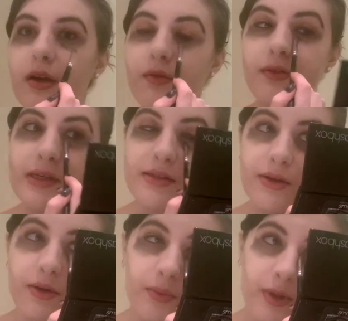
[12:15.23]
if
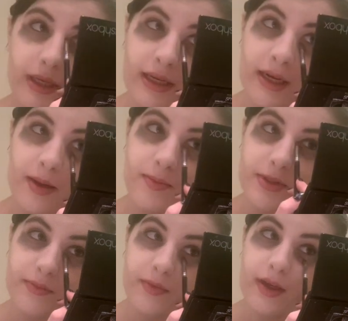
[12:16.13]
Nessa were kidnapped
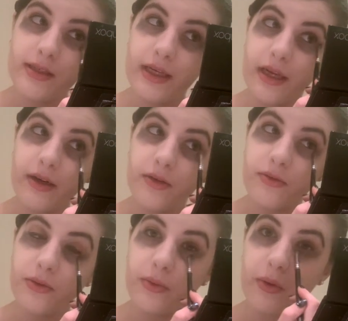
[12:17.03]
and taken out of
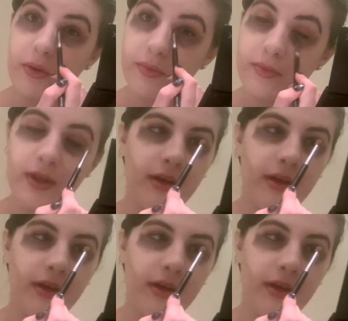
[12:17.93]
her role